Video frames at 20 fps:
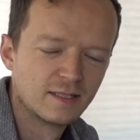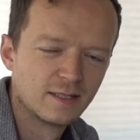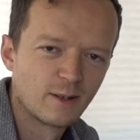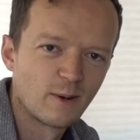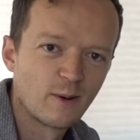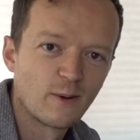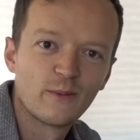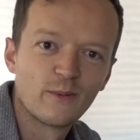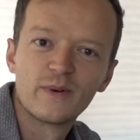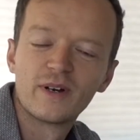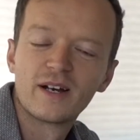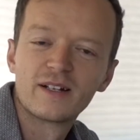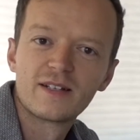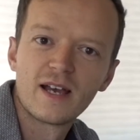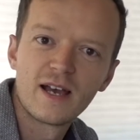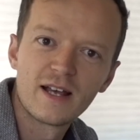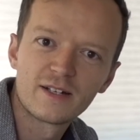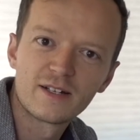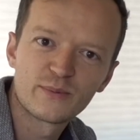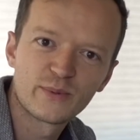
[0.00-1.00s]
Oh, a
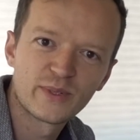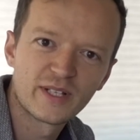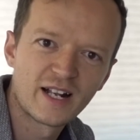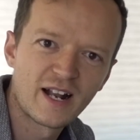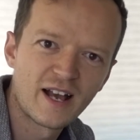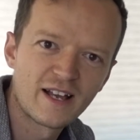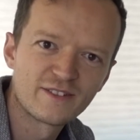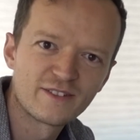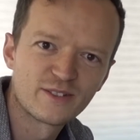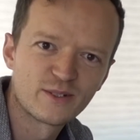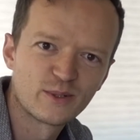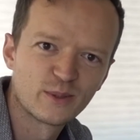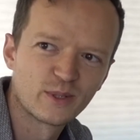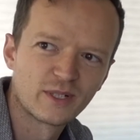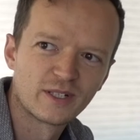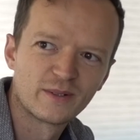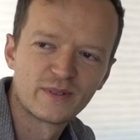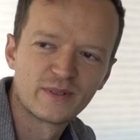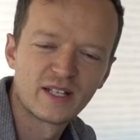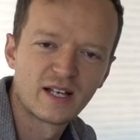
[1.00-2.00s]
tent with an ice
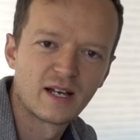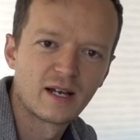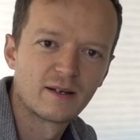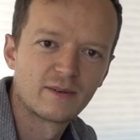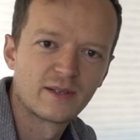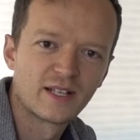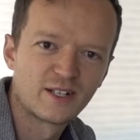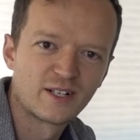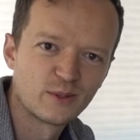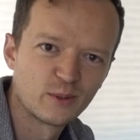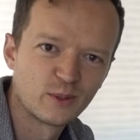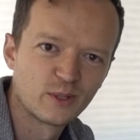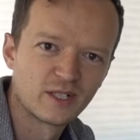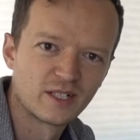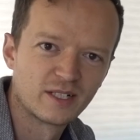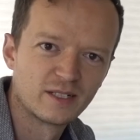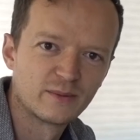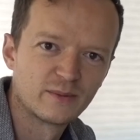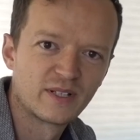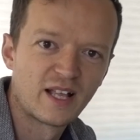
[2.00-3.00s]
cooler, with a
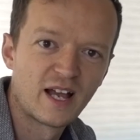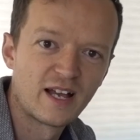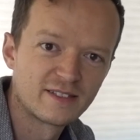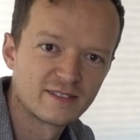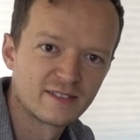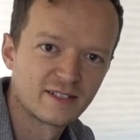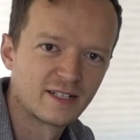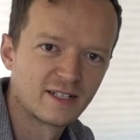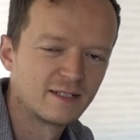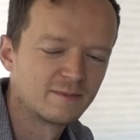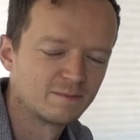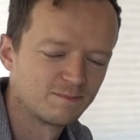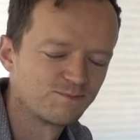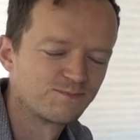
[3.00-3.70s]
cooler with ice in it.